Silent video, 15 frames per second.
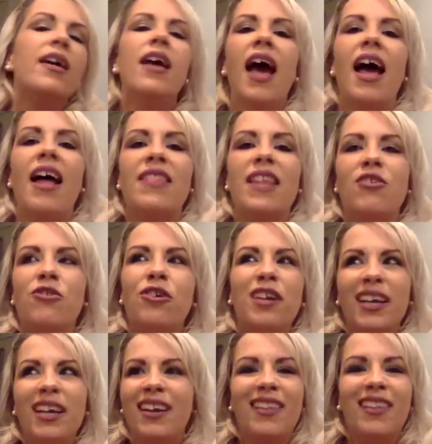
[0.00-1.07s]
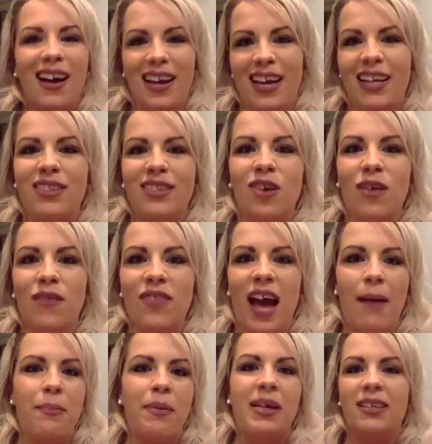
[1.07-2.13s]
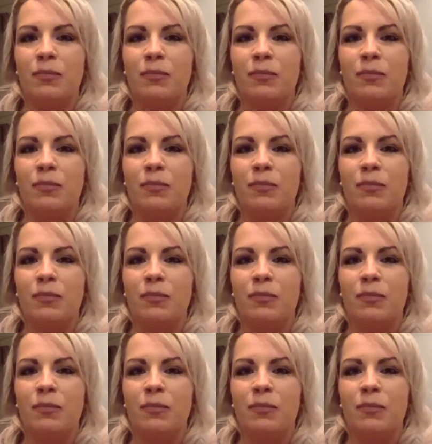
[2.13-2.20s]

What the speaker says: And then you're going to get a lot of hits off that because